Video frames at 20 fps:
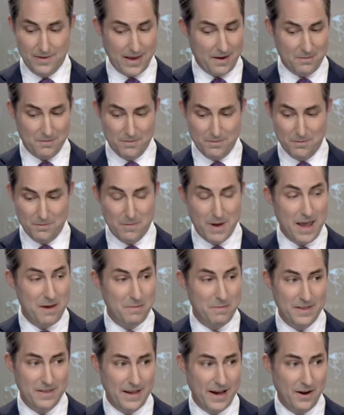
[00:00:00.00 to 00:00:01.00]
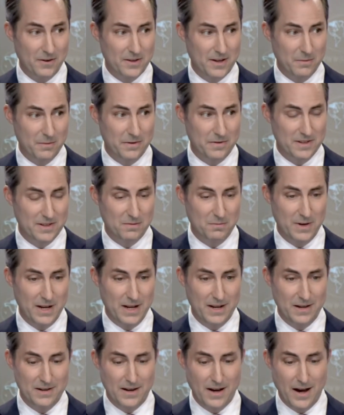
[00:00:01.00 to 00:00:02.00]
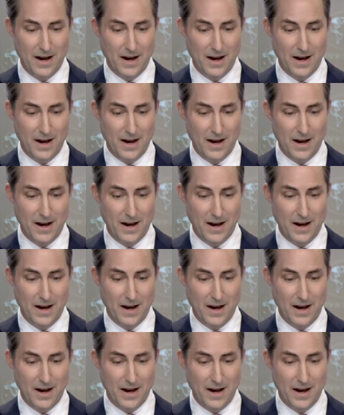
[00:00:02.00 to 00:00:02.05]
That may be the outcome of this meeting.